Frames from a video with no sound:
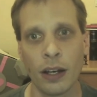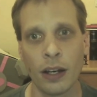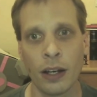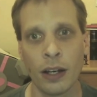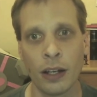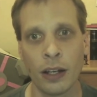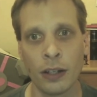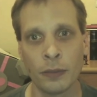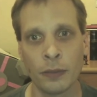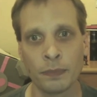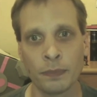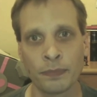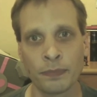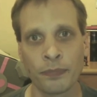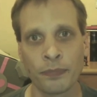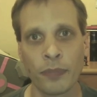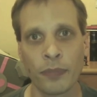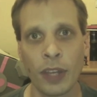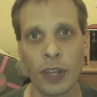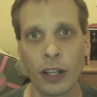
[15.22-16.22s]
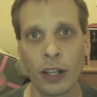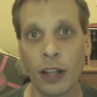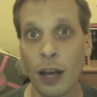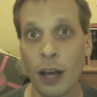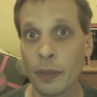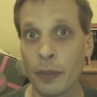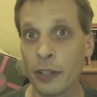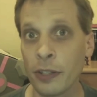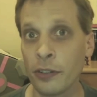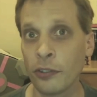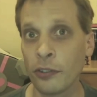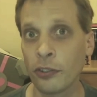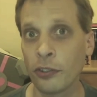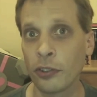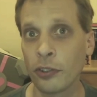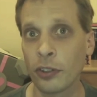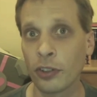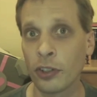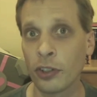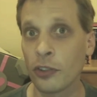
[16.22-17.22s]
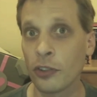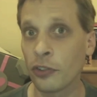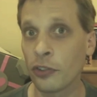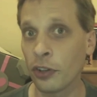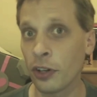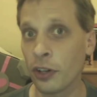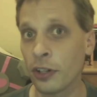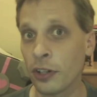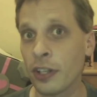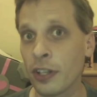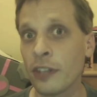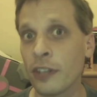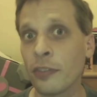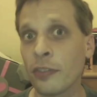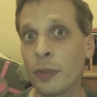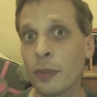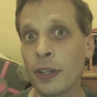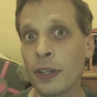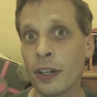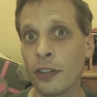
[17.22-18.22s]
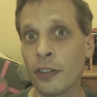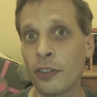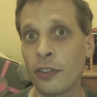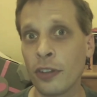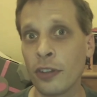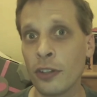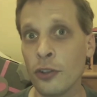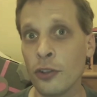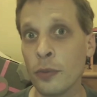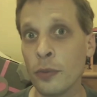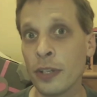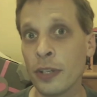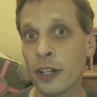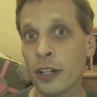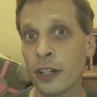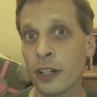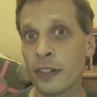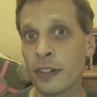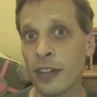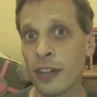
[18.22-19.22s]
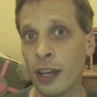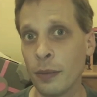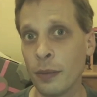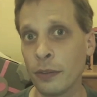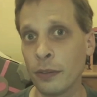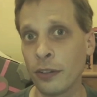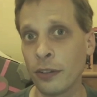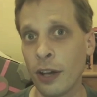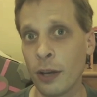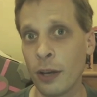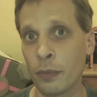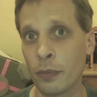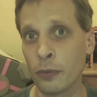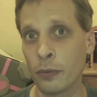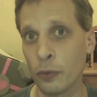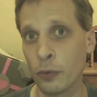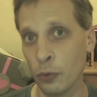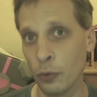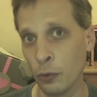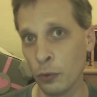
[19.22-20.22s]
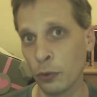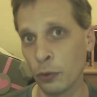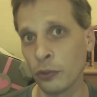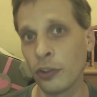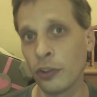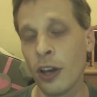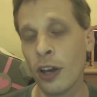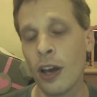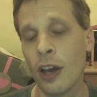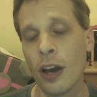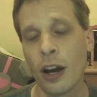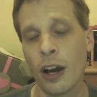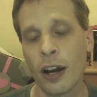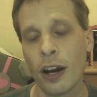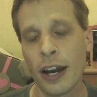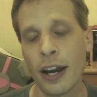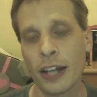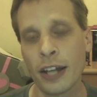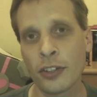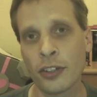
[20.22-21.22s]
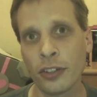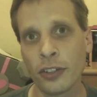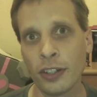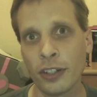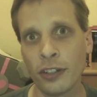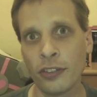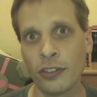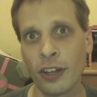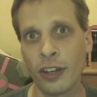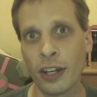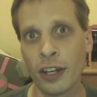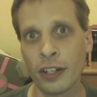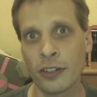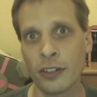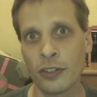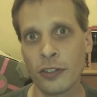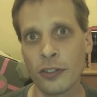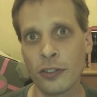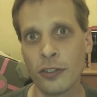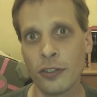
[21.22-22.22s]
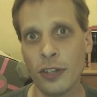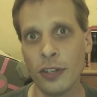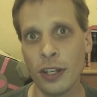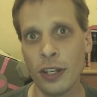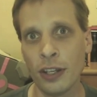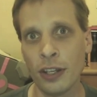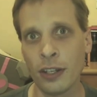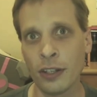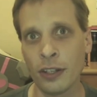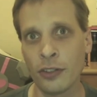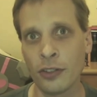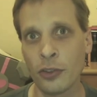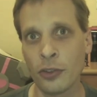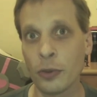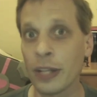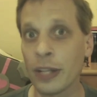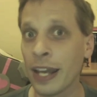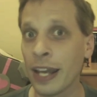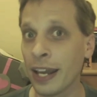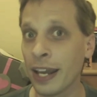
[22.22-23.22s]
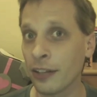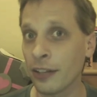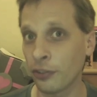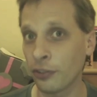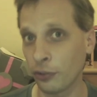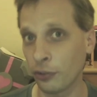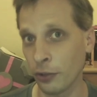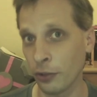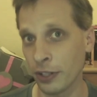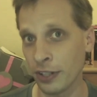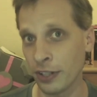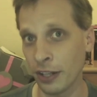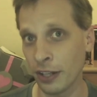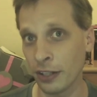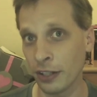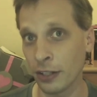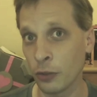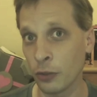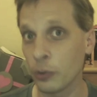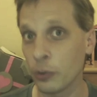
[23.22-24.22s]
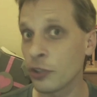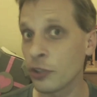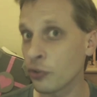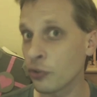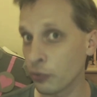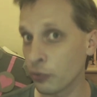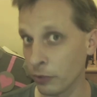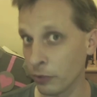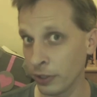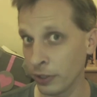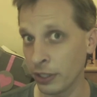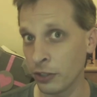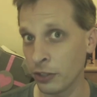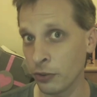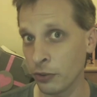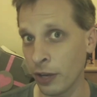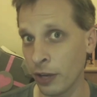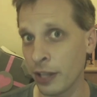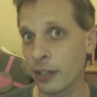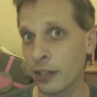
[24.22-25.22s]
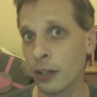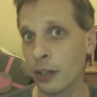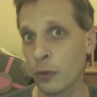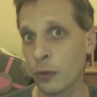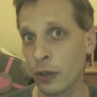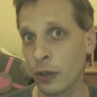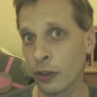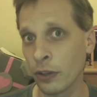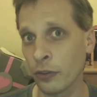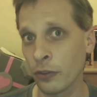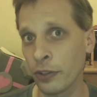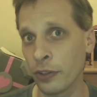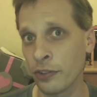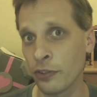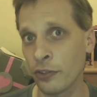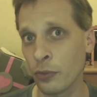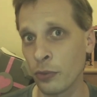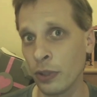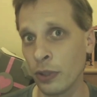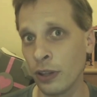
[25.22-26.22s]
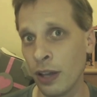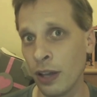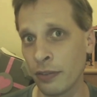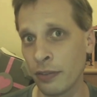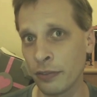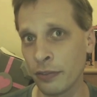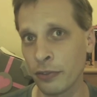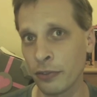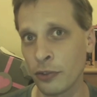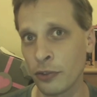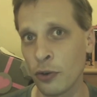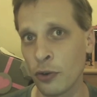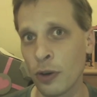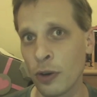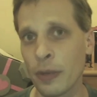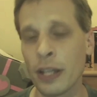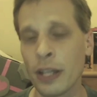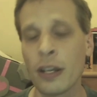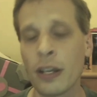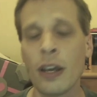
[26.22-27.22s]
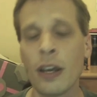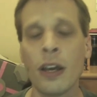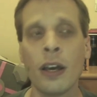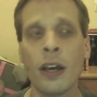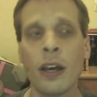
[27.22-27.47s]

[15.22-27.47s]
Globby's concern is because the Numenera tabletop rules are actually designed to enhance storytelling, which is really great, and one of the reasons we love it for Torment.